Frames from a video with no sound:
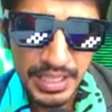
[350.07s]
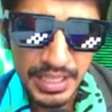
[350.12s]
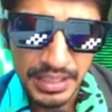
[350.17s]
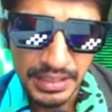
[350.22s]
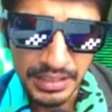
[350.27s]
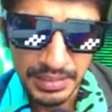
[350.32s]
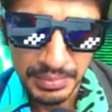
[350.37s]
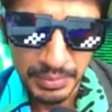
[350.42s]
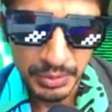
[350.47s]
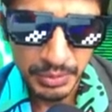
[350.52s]

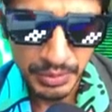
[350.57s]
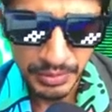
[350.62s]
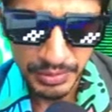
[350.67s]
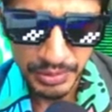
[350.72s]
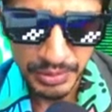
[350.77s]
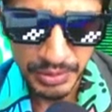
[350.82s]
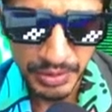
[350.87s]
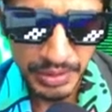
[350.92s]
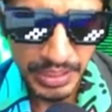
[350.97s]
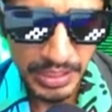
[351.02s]
This most of
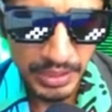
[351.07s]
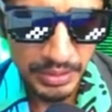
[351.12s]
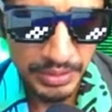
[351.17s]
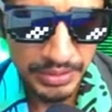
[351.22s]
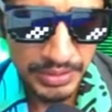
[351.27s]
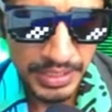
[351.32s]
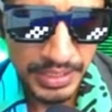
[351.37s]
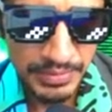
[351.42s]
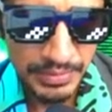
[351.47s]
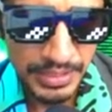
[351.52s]
this UI
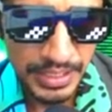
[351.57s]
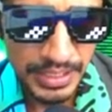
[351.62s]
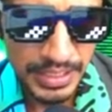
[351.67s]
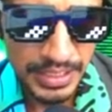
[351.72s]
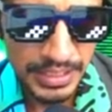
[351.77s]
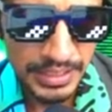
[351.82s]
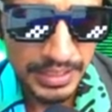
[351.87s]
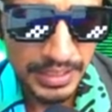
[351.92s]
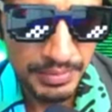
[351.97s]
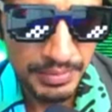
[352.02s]
looks left
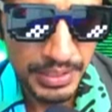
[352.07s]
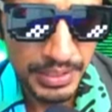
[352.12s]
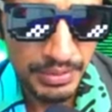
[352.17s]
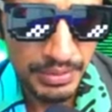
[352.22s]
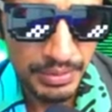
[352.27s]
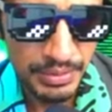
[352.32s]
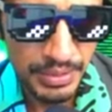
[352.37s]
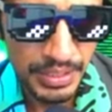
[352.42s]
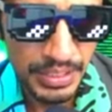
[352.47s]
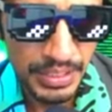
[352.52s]
line. Then we
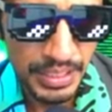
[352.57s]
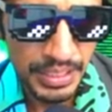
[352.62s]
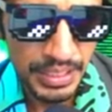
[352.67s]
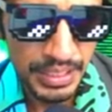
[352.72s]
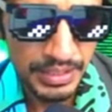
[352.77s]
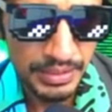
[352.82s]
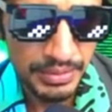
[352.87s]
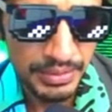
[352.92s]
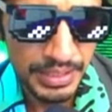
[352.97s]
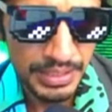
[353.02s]
go
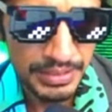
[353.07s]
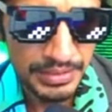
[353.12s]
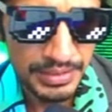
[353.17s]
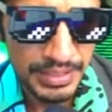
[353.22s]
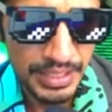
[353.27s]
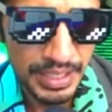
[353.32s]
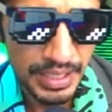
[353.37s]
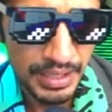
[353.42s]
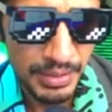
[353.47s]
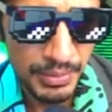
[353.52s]
and you can
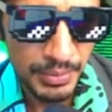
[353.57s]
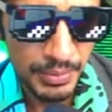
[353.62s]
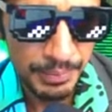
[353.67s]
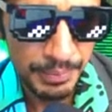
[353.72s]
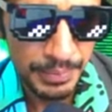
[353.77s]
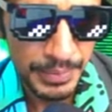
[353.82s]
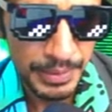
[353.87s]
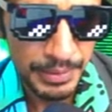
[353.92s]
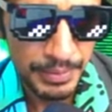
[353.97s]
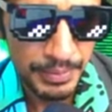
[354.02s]
see
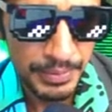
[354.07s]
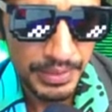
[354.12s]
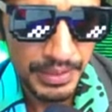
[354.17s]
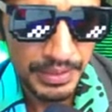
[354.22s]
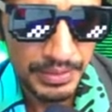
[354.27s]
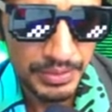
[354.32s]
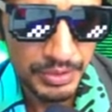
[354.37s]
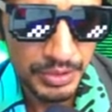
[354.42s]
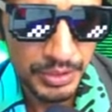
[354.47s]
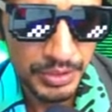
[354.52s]
how, you know,
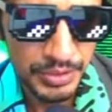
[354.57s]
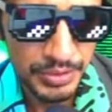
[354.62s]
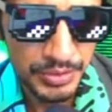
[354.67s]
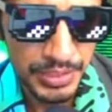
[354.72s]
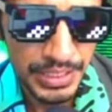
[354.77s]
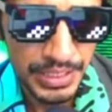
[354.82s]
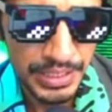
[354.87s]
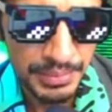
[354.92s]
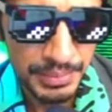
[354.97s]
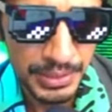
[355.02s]
Church
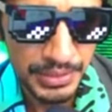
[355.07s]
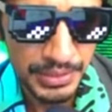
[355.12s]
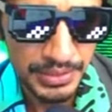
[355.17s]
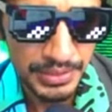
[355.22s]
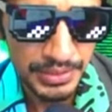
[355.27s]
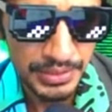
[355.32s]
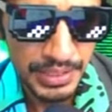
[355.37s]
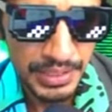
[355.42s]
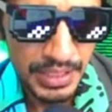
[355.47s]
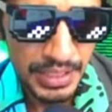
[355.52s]
Street
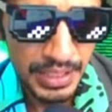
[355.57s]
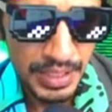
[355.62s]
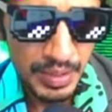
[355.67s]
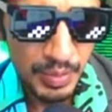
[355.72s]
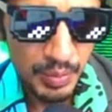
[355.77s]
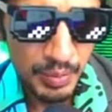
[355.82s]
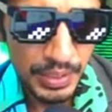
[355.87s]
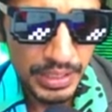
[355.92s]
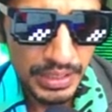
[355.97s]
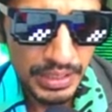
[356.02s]
appears
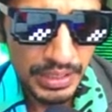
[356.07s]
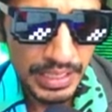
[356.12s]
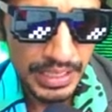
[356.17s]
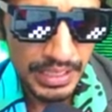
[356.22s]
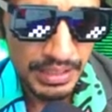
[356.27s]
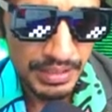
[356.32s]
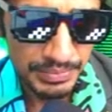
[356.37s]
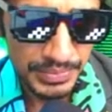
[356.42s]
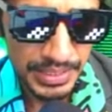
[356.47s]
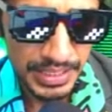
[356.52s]
with
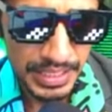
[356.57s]
like an